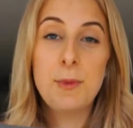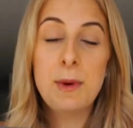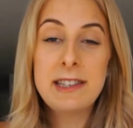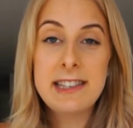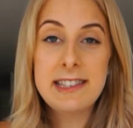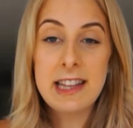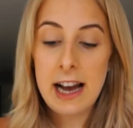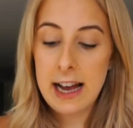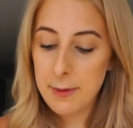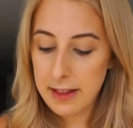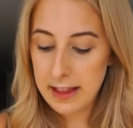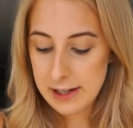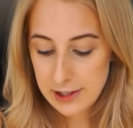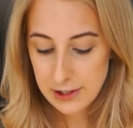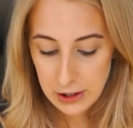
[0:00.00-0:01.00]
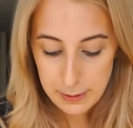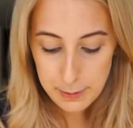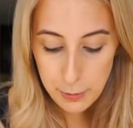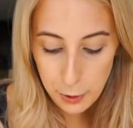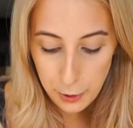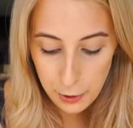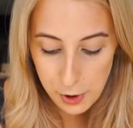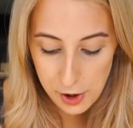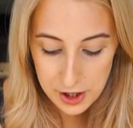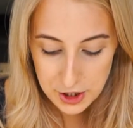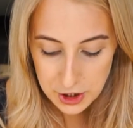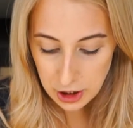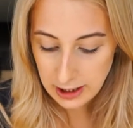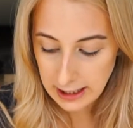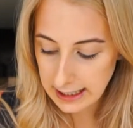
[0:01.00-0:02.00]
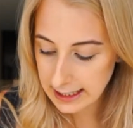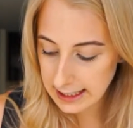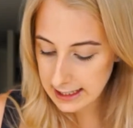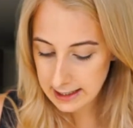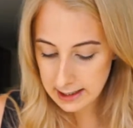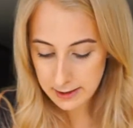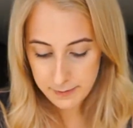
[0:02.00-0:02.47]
once it's lined, we're then just gonna pour the chocolate in